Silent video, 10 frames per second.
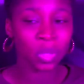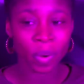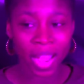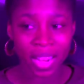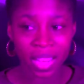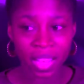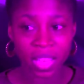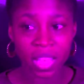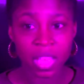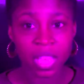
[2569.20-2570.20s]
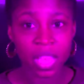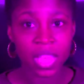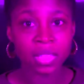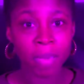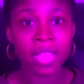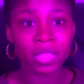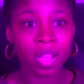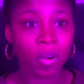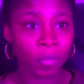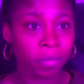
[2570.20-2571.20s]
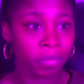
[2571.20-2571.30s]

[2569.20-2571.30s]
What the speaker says: write it. It's based on